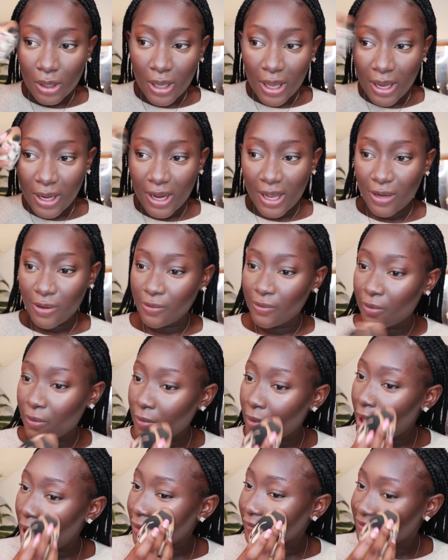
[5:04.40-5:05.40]
And I
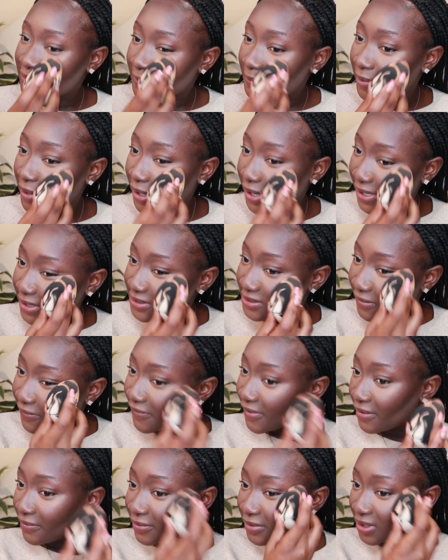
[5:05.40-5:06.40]
know how to place the
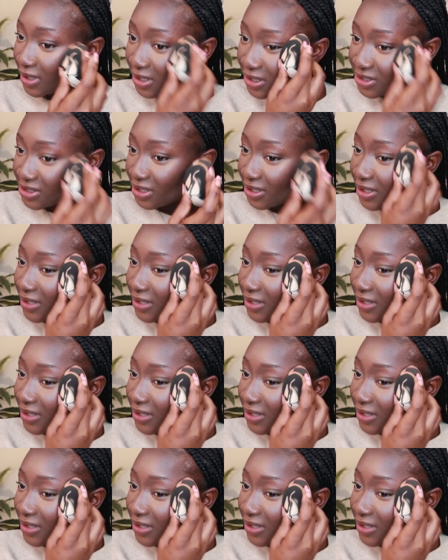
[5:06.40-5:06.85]
foundation.